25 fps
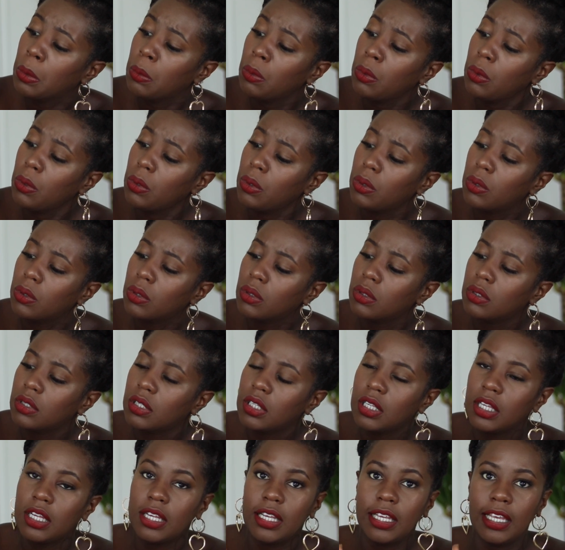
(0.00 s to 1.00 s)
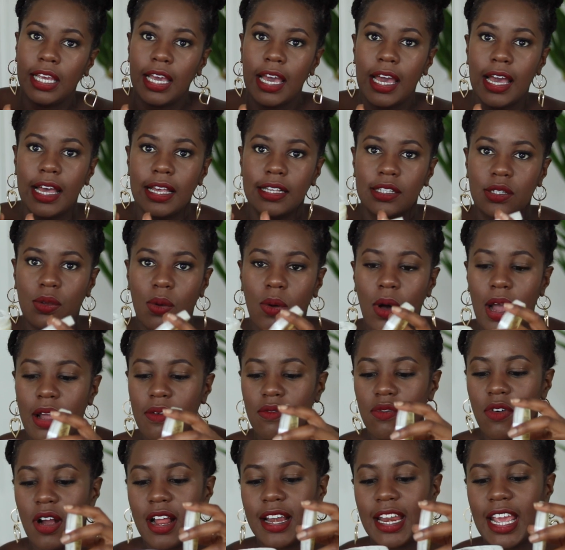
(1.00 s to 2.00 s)
Woo. Yeah, it's
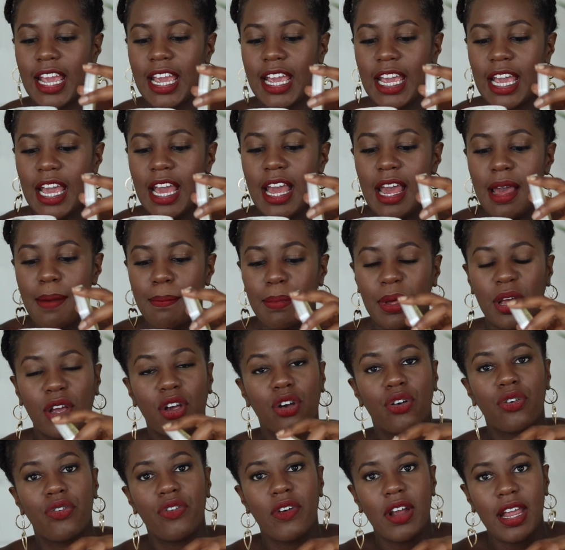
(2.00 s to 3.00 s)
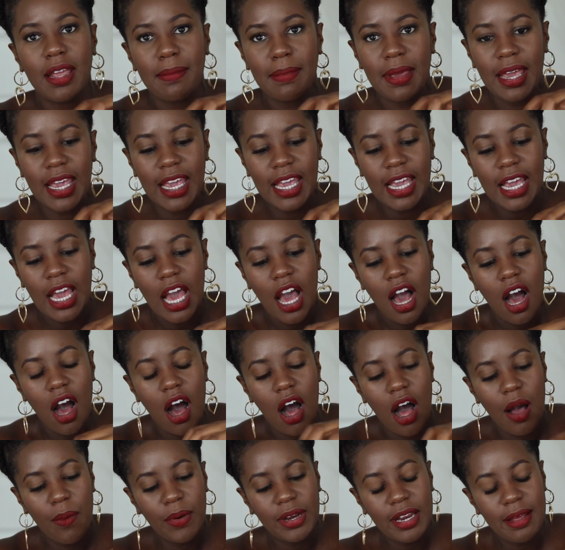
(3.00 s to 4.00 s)
quite runny but creamy.
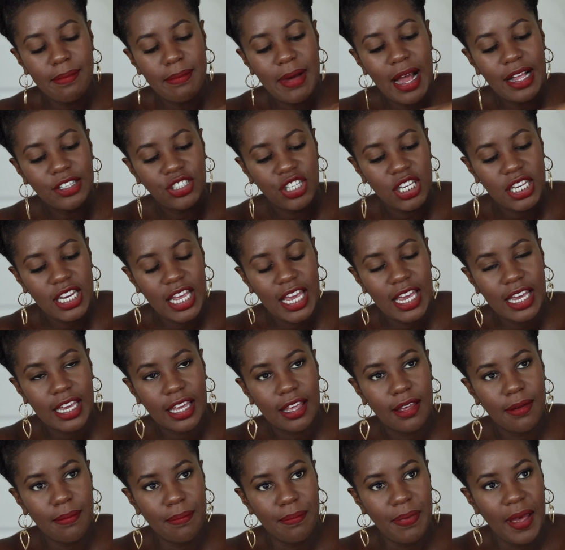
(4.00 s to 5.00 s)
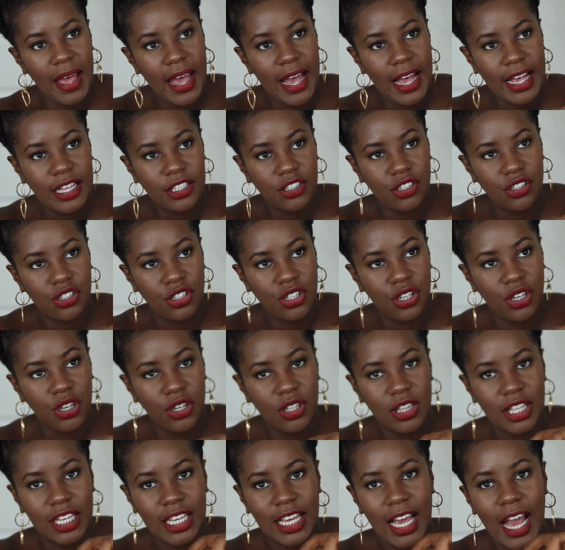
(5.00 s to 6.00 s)
I would imagine it compares
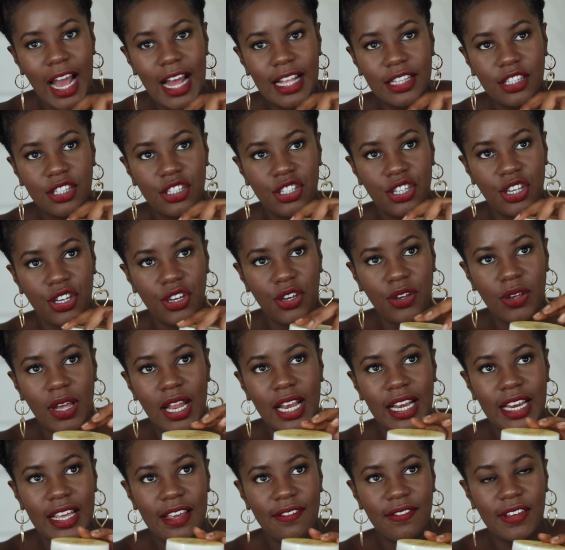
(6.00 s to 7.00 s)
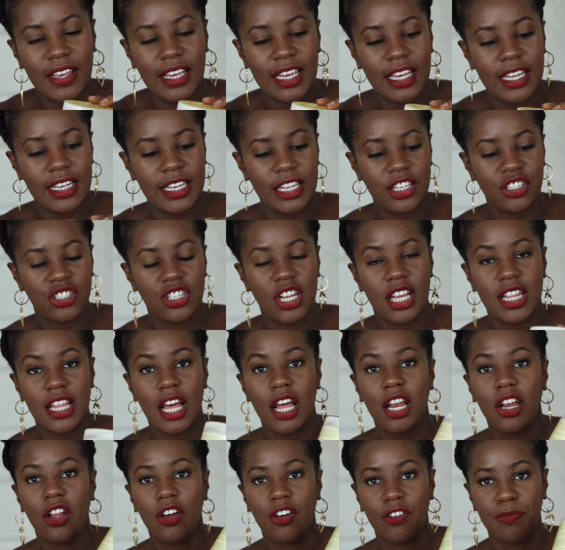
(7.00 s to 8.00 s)
to the Cantu leave-in conditioner
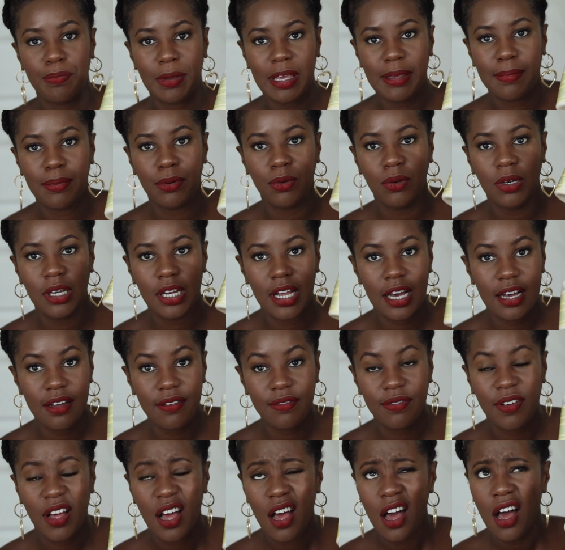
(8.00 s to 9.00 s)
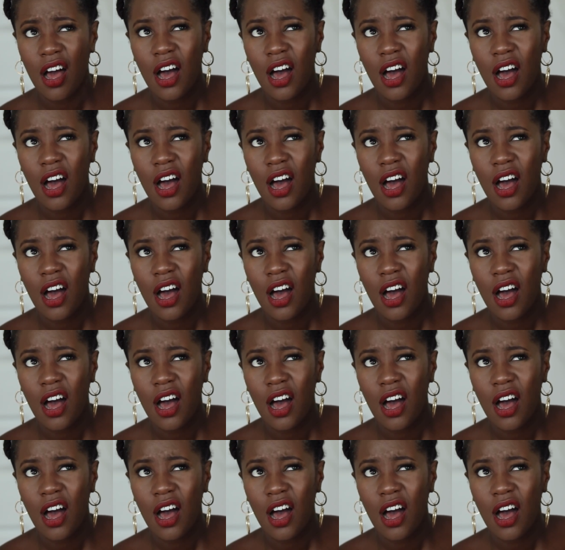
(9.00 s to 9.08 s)
that a lot of people love.